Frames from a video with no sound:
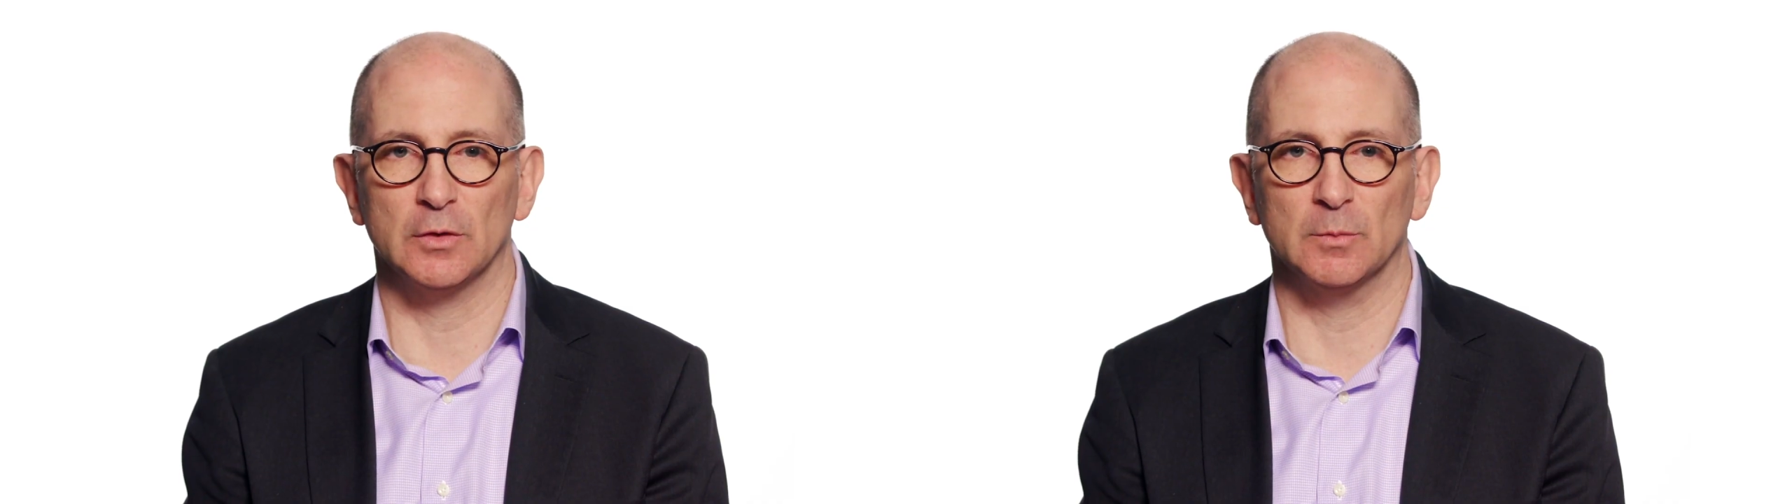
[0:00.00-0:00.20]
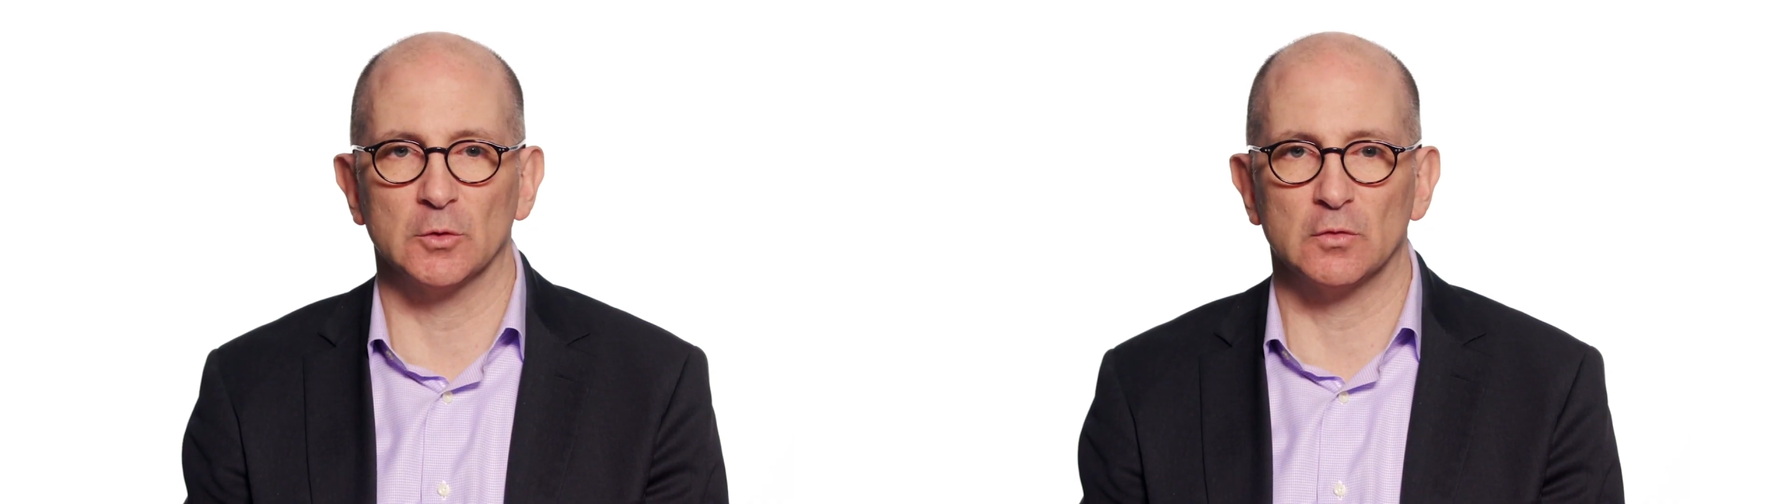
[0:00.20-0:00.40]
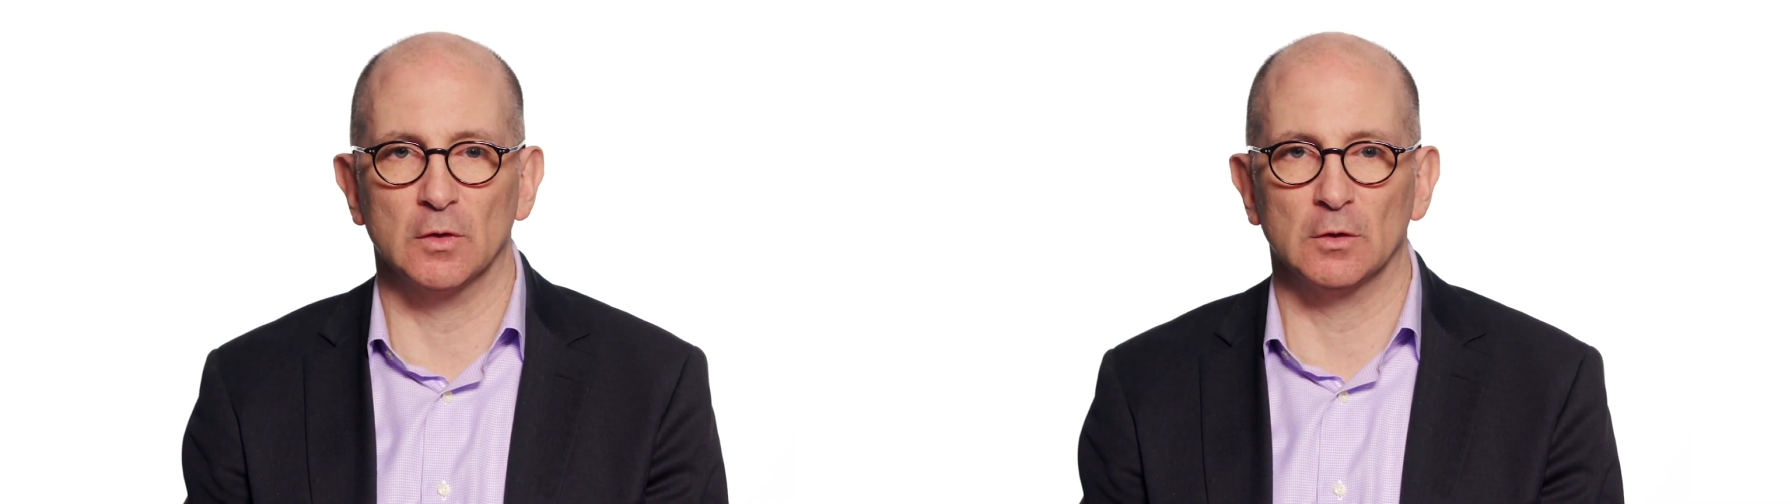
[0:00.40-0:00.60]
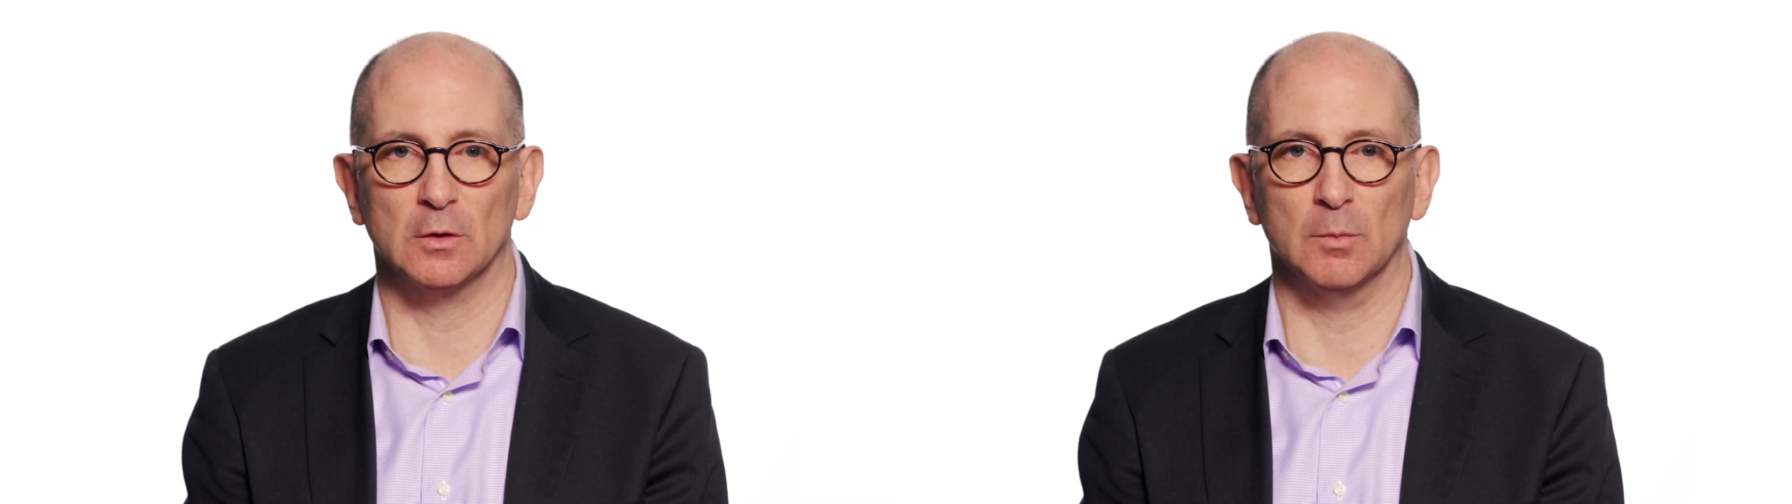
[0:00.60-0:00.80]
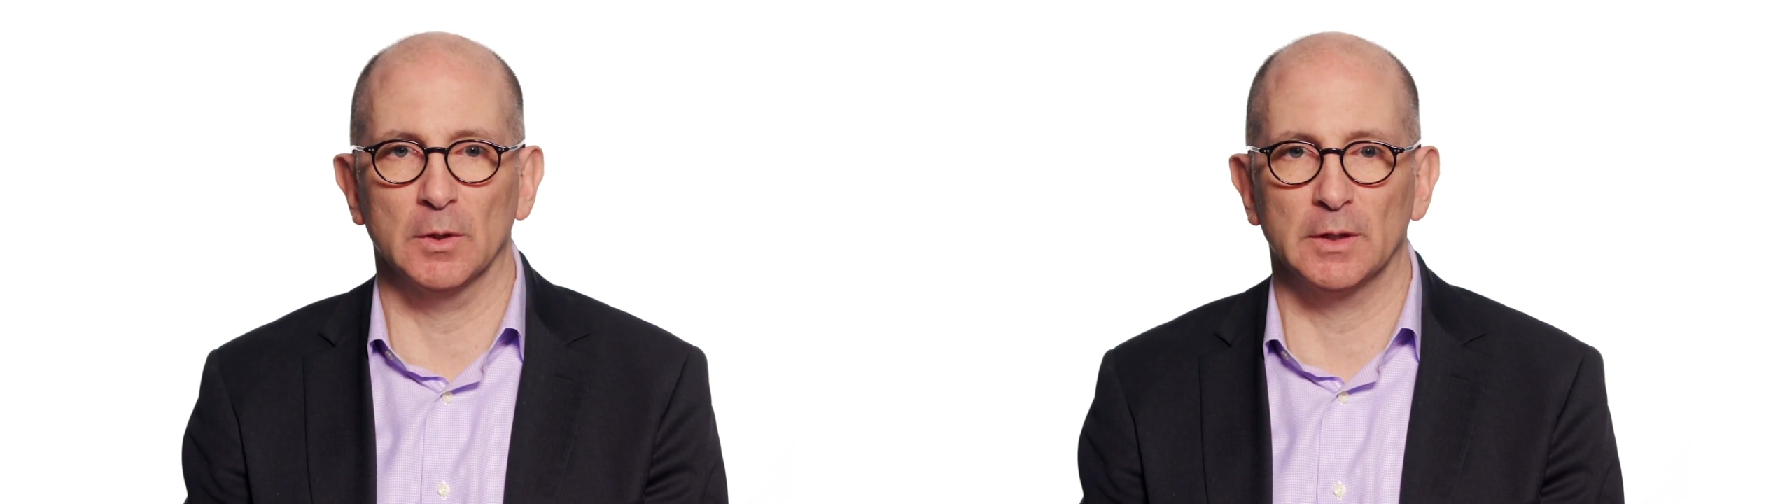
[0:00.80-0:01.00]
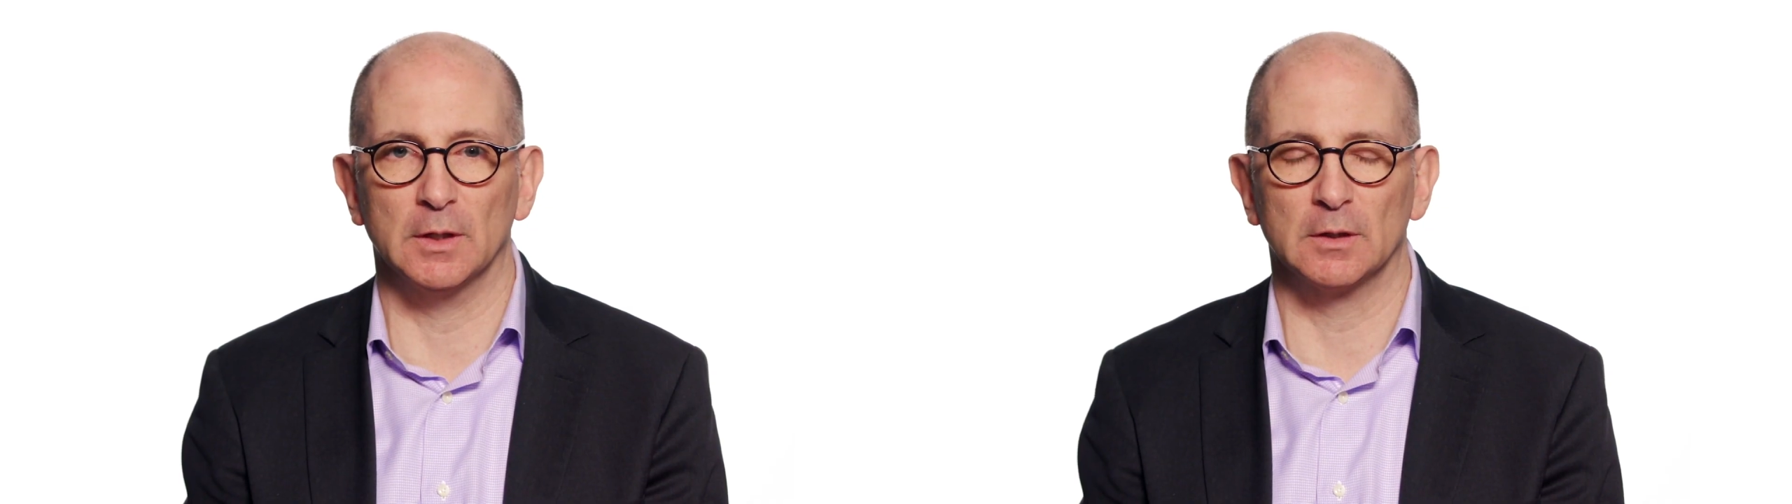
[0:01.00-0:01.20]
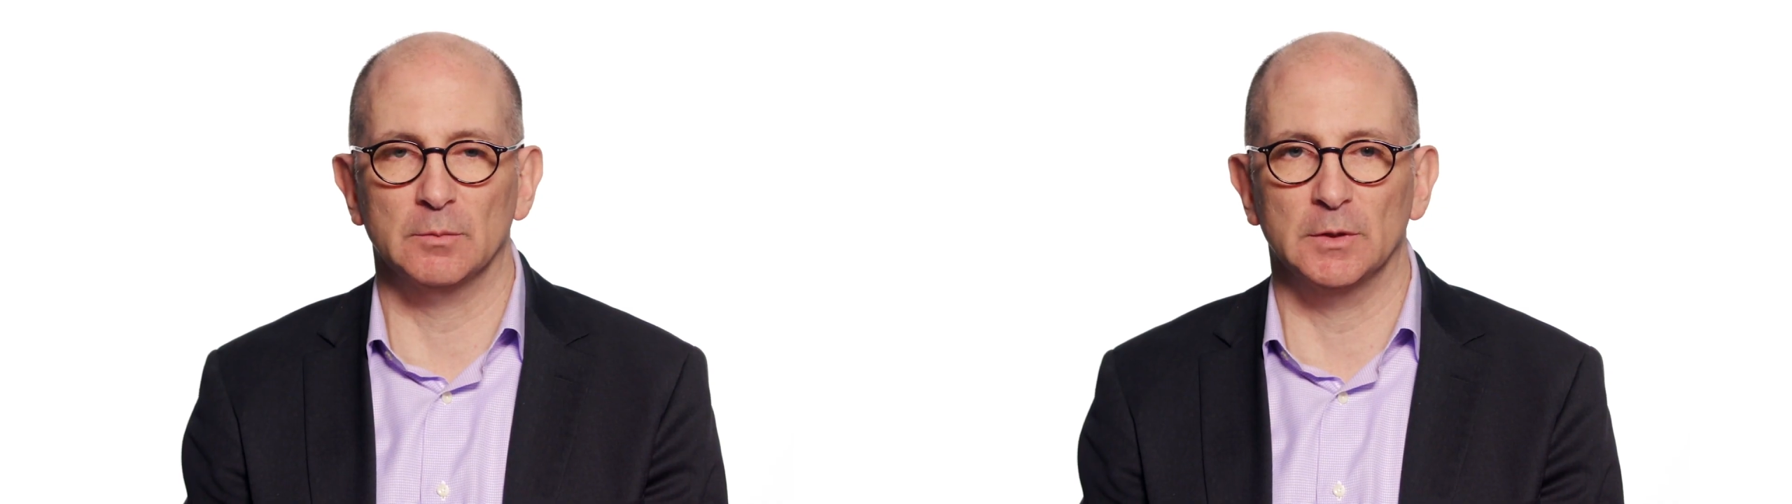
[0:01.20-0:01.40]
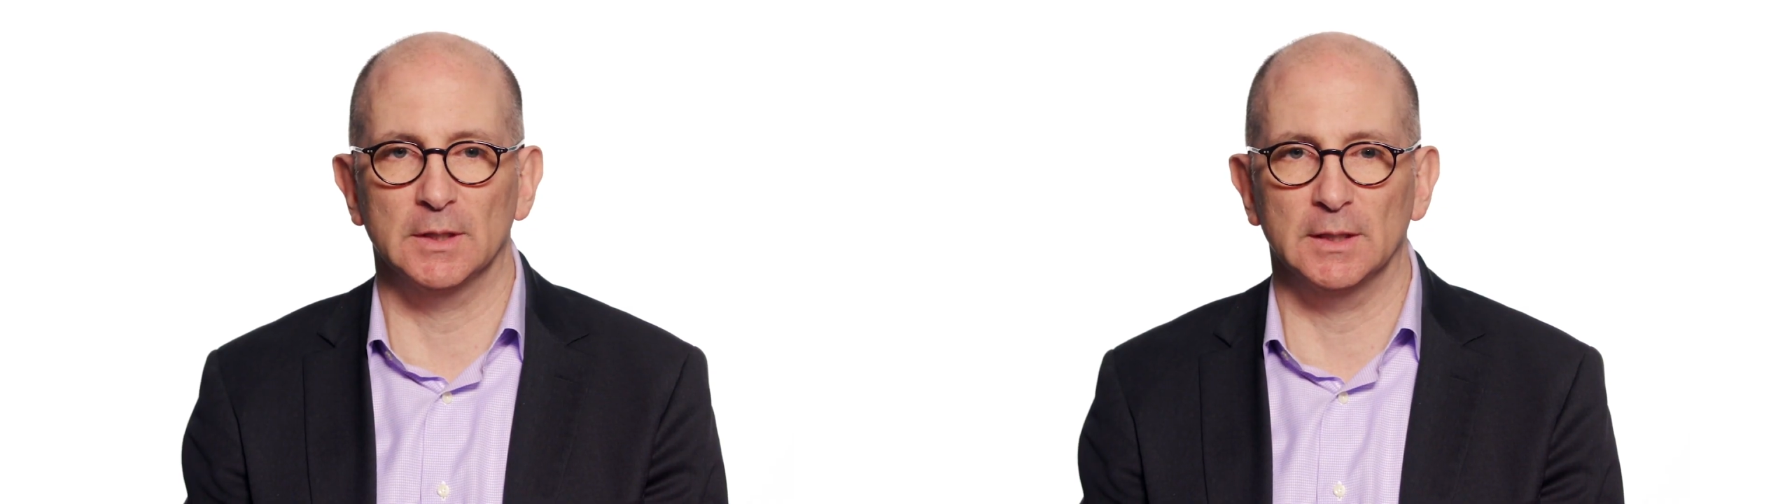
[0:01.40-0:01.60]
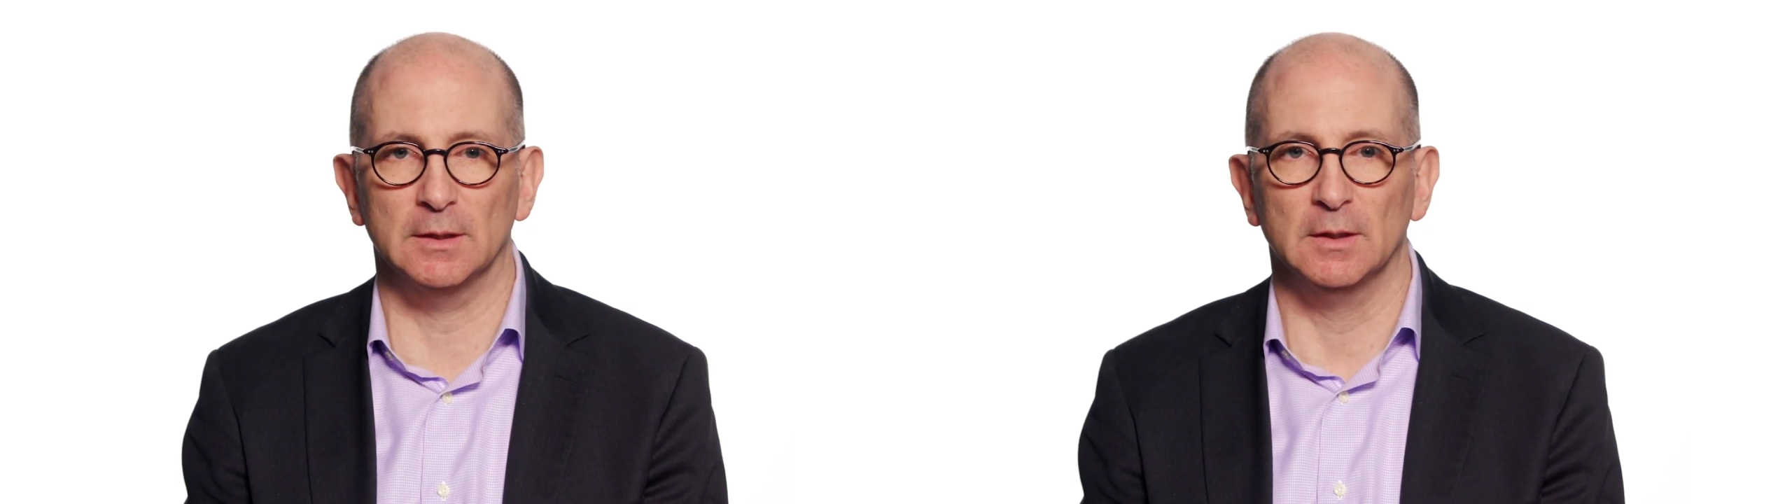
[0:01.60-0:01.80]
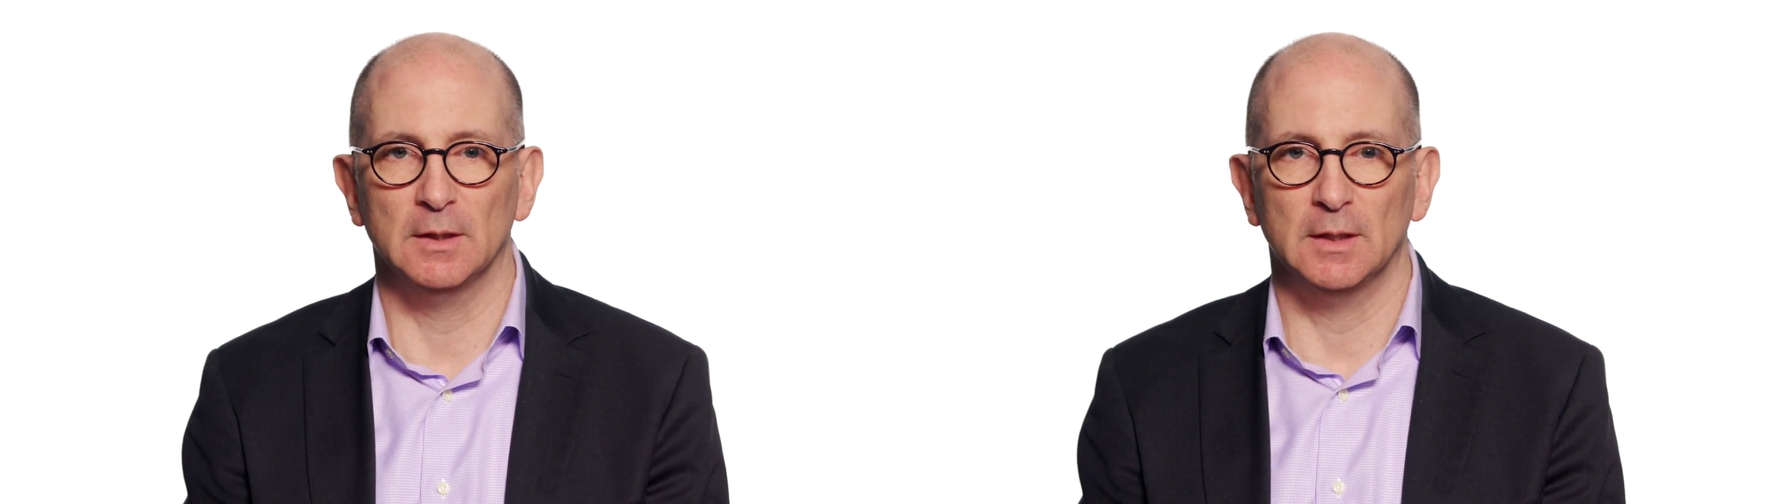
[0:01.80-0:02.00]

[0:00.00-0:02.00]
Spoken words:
the most vulnerable in our community.